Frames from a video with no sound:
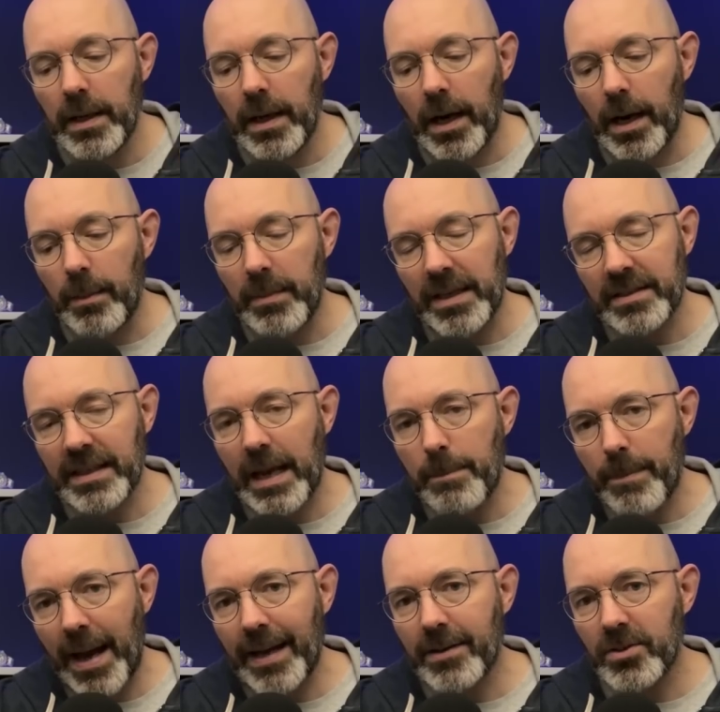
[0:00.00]
let's get
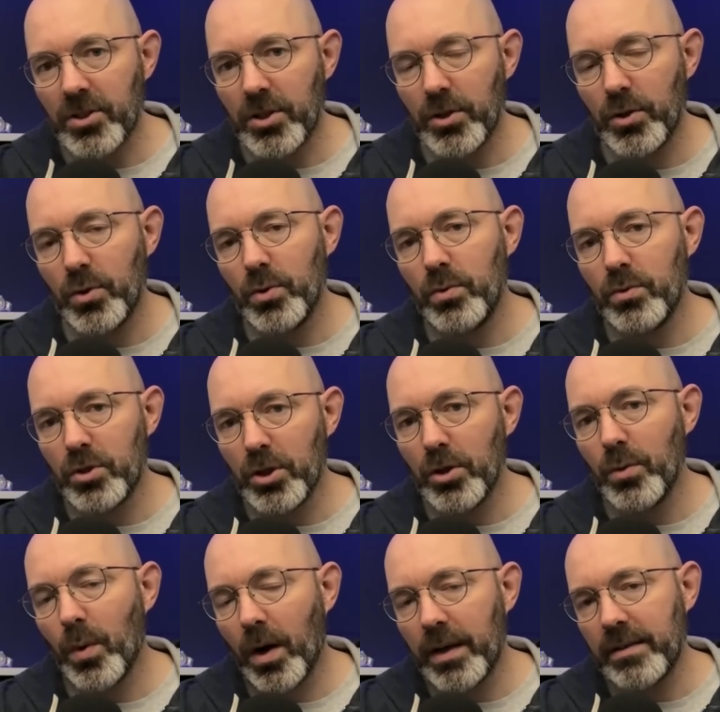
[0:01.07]
back to,
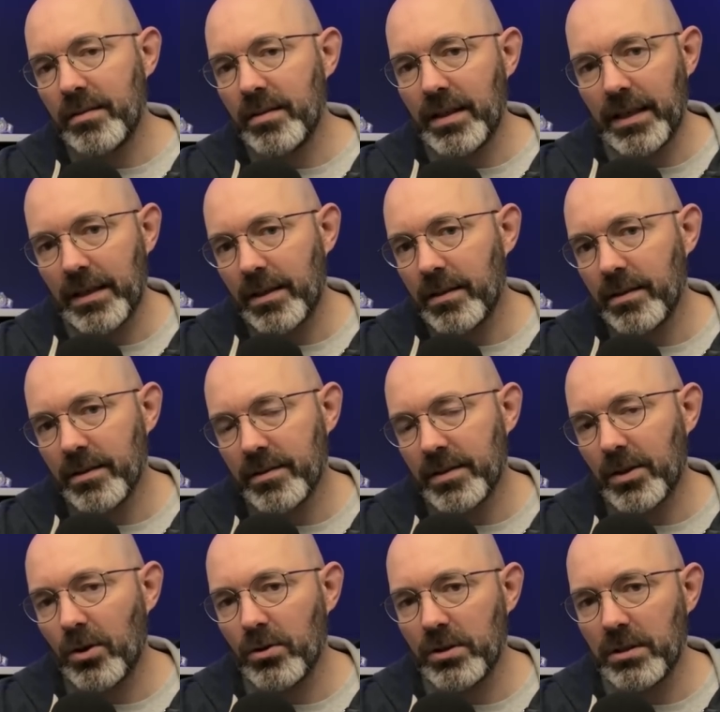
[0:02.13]
do I think
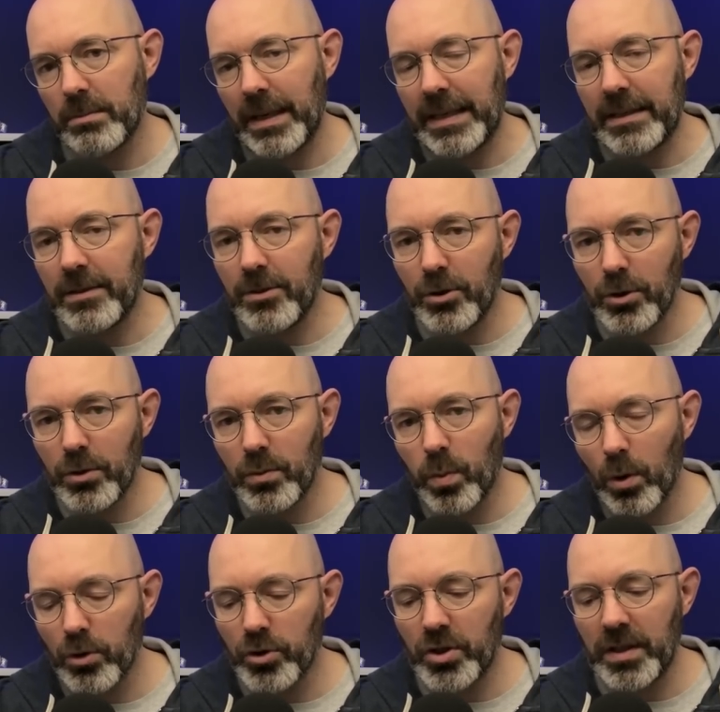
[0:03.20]
Seconda make good
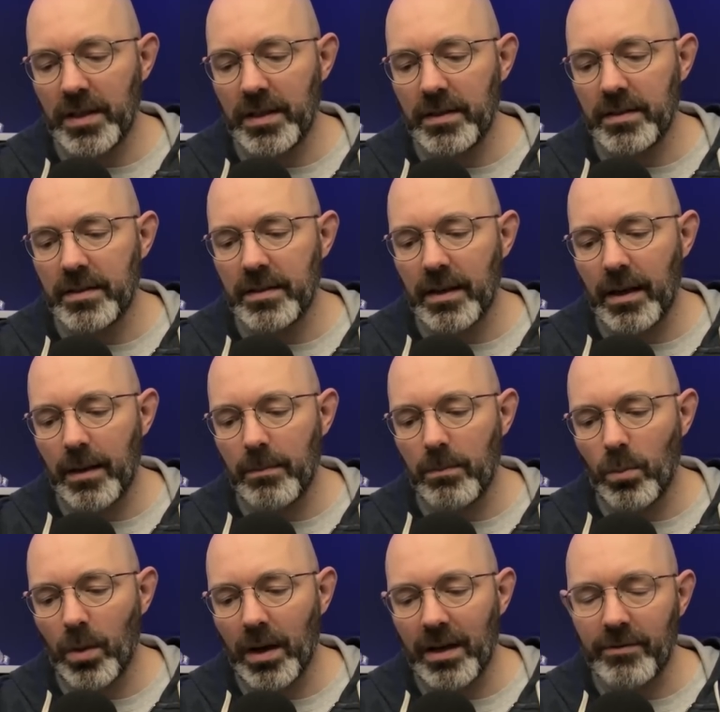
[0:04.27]
watches?
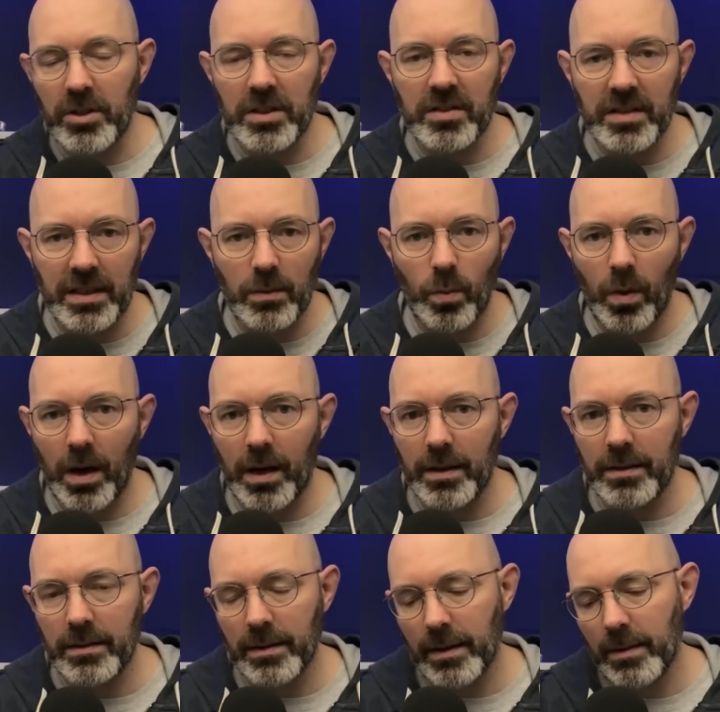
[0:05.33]
Well, I've only seen
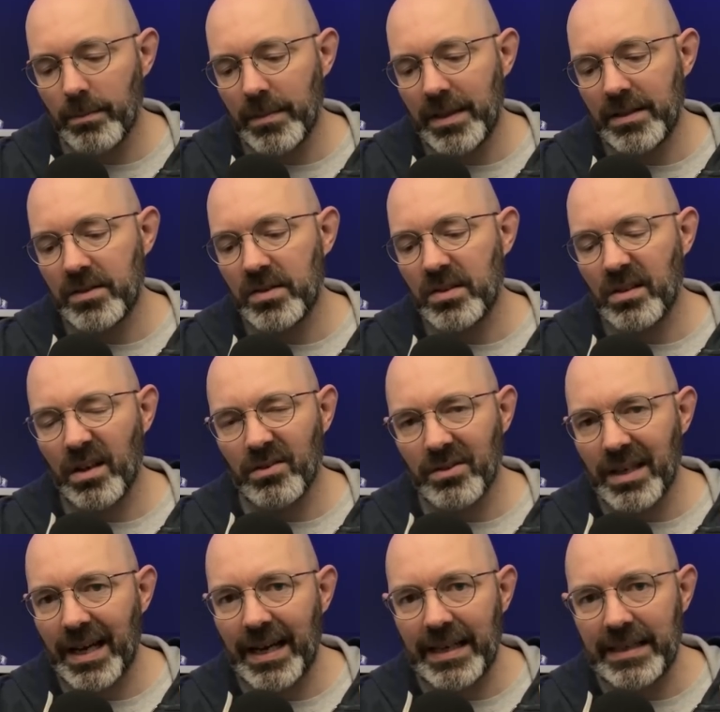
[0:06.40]
one. It's
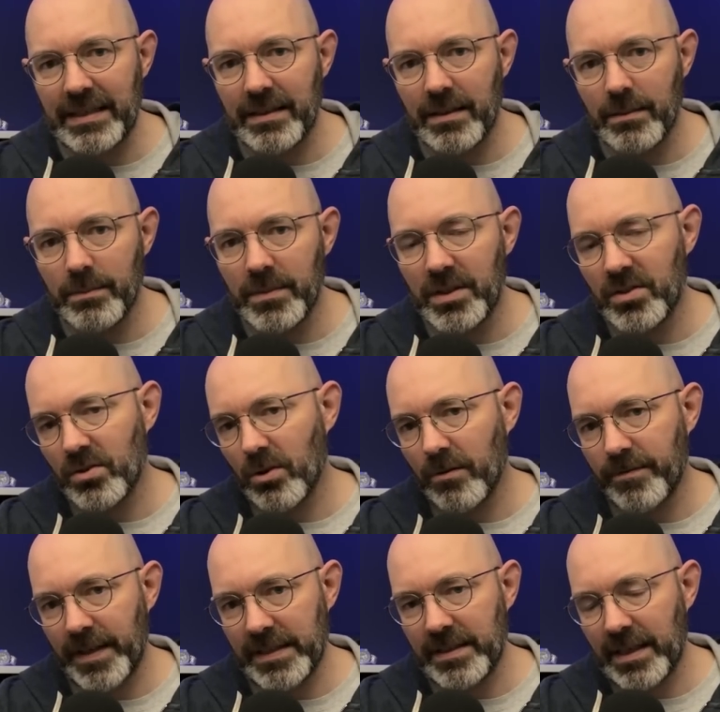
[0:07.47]
okay. It's not a
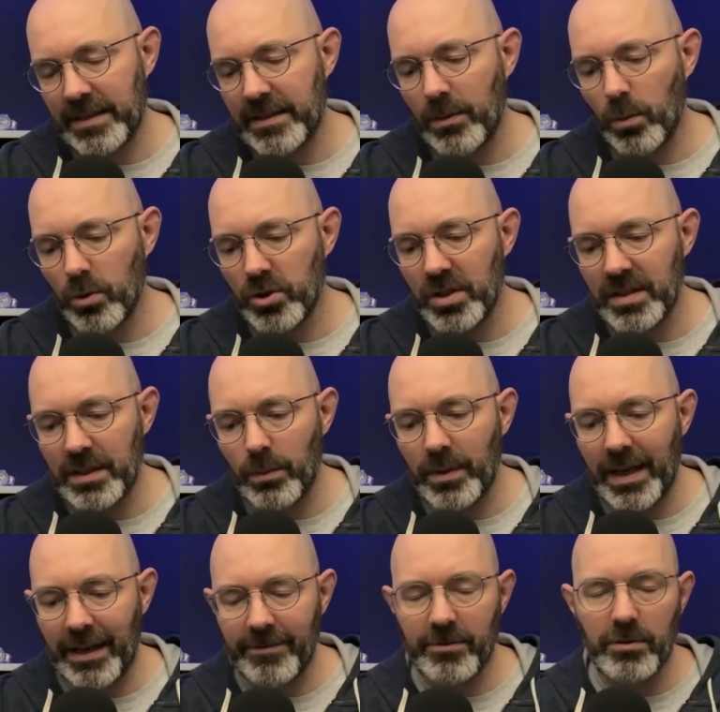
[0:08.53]
fantastic watch, is it? We
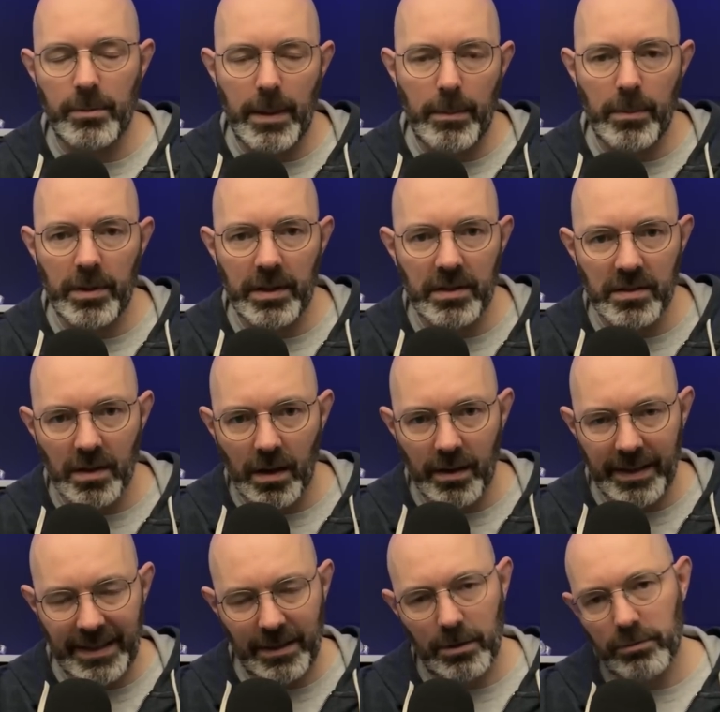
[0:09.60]
have to remember these are
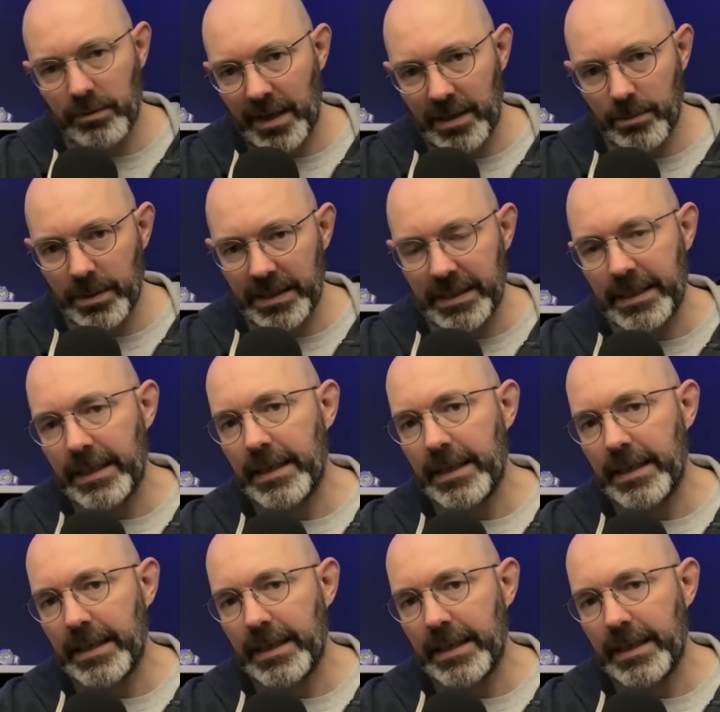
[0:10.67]
incredibly